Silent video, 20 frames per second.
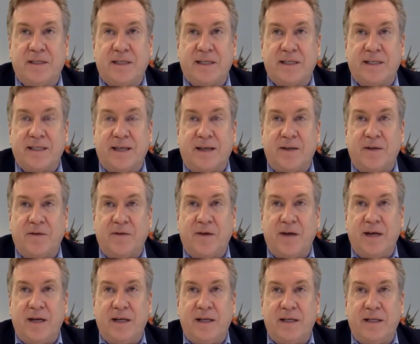
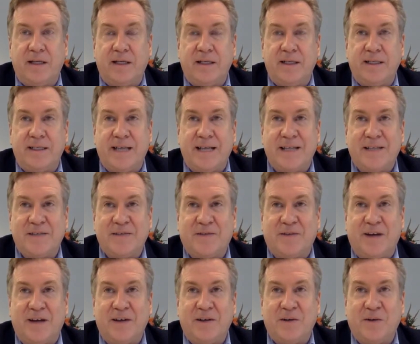accelerated,
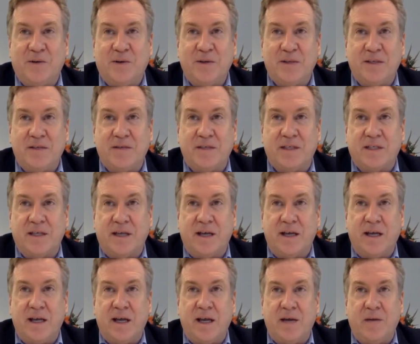intensified course of
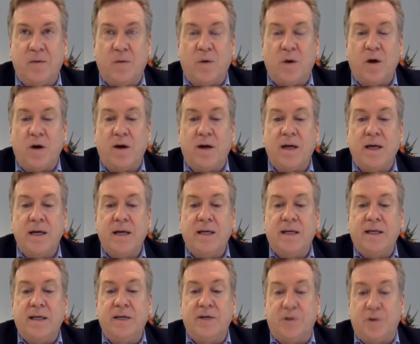study and work
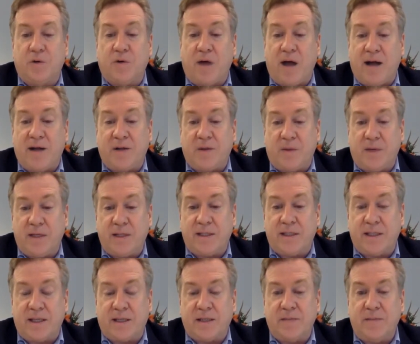is you graduate
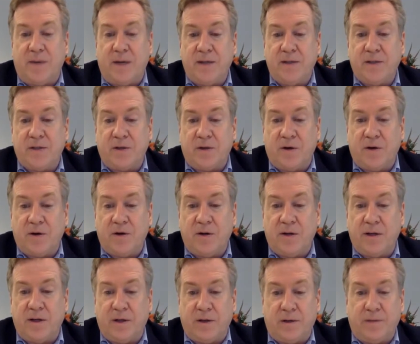six months
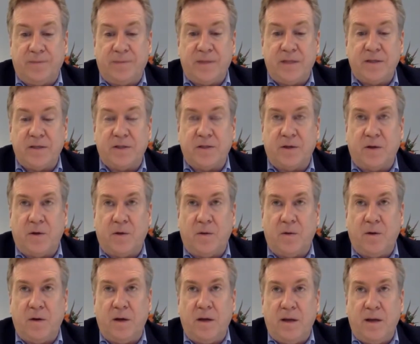earlier.
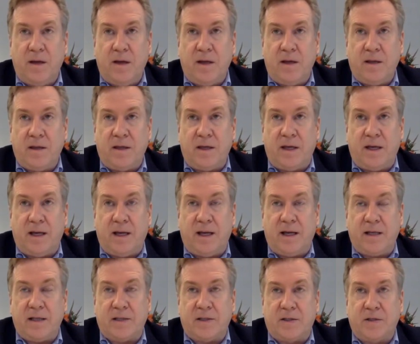So the
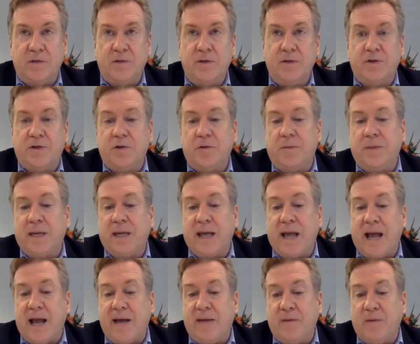students you
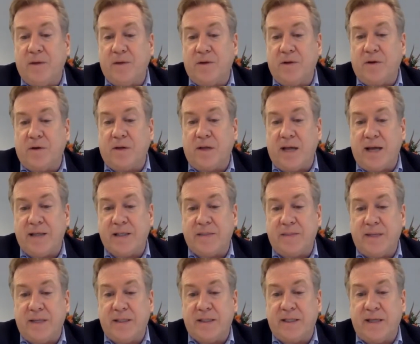began with, your
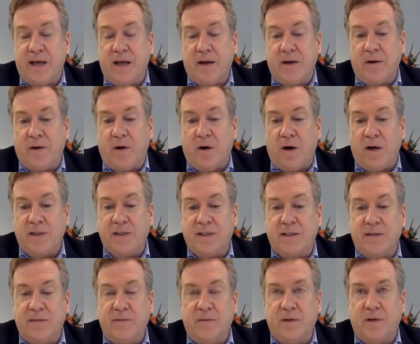classmates down in
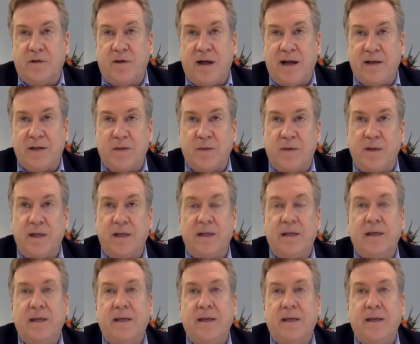Austin, would graduate